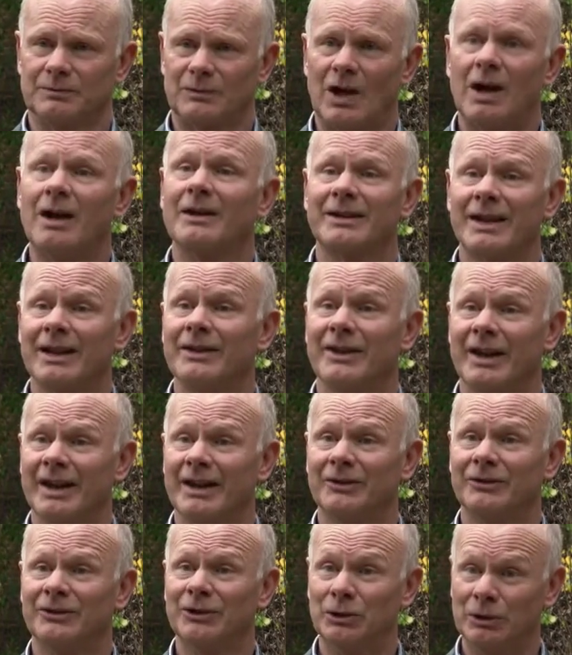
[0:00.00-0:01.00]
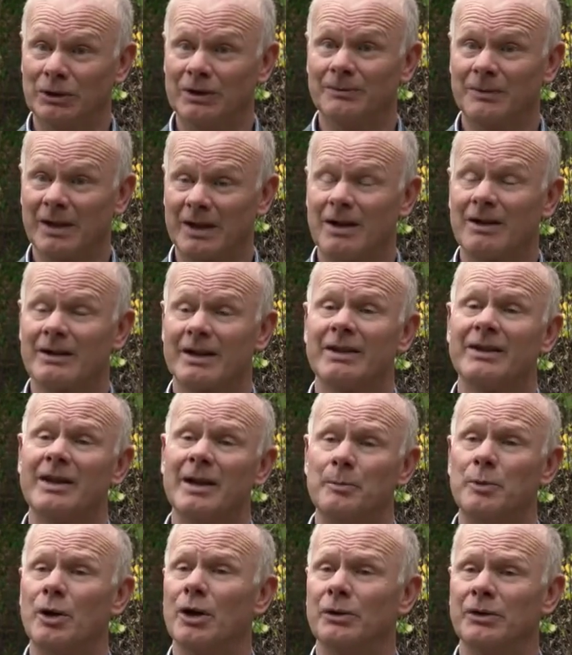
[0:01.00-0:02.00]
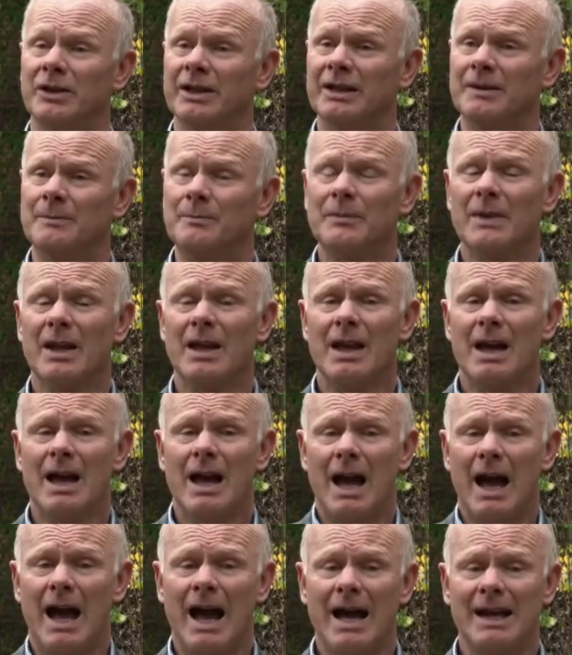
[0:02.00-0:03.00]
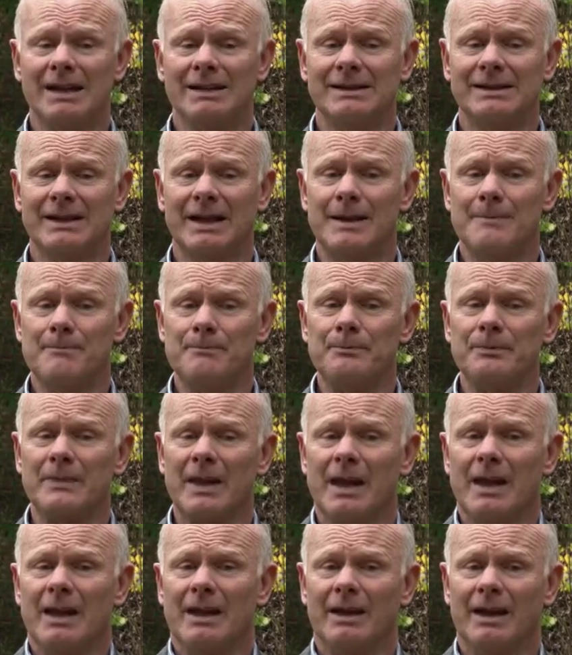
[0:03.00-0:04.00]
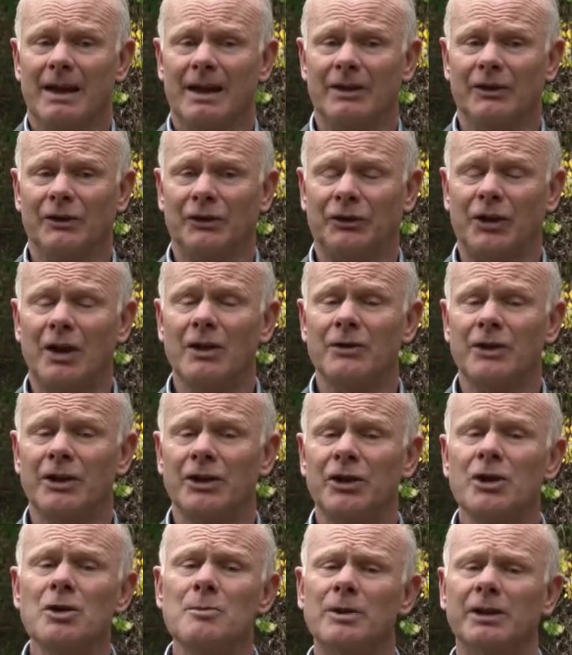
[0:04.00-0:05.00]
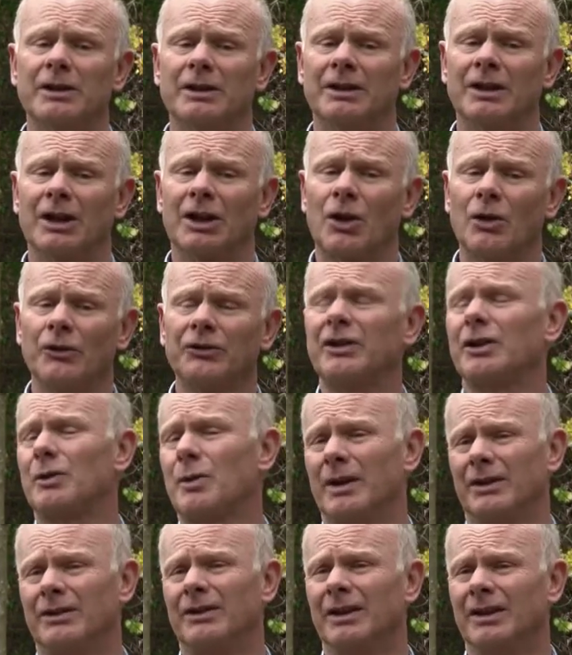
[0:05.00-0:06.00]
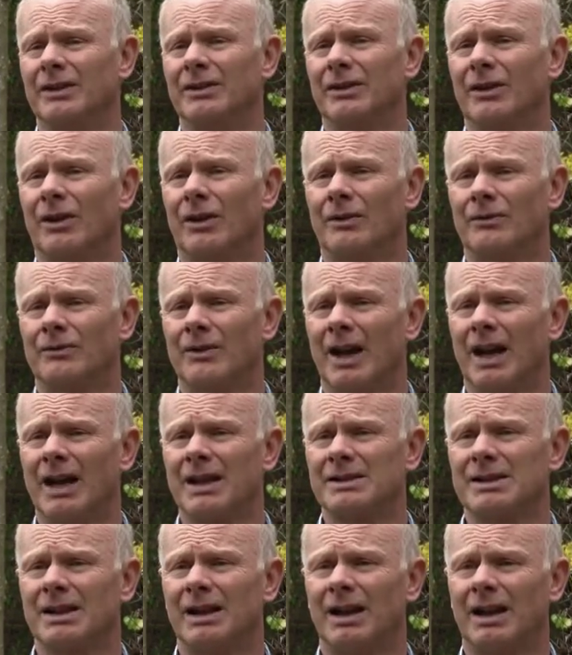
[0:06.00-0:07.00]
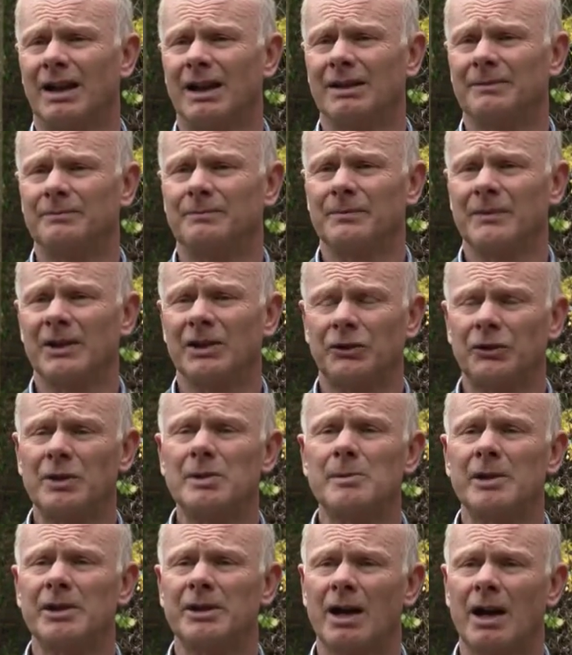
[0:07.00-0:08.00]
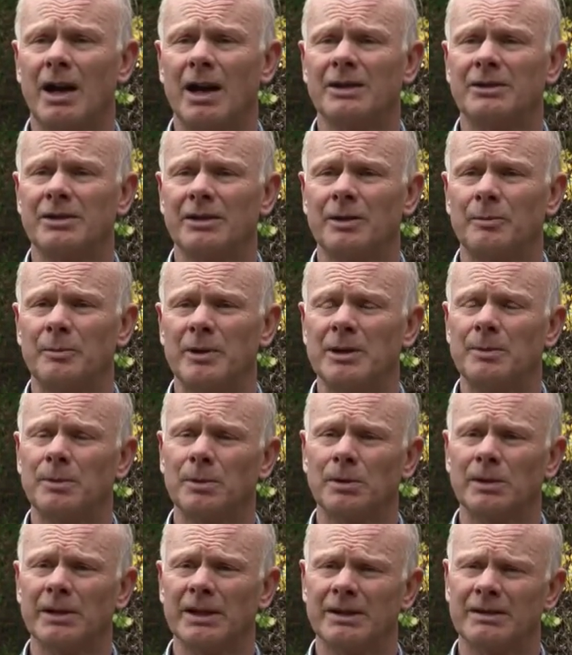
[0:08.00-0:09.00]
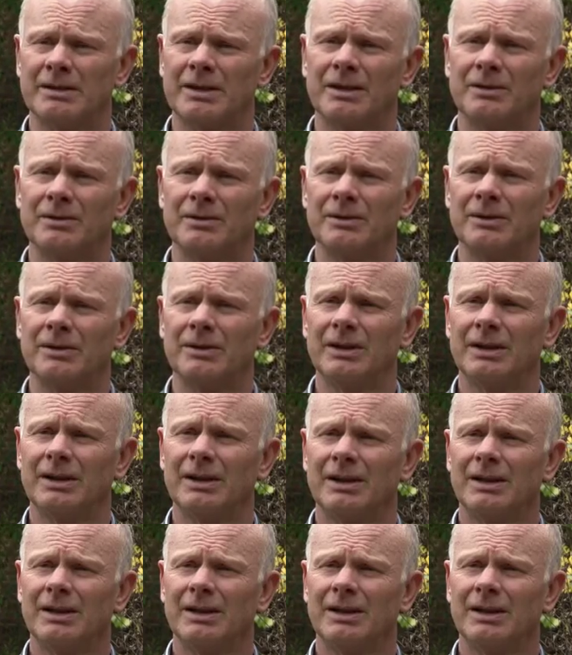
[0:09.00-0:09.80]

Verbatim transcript: can't get their food, they can't get their protein. And um, so the human consequences of that are extremely dire to the people in those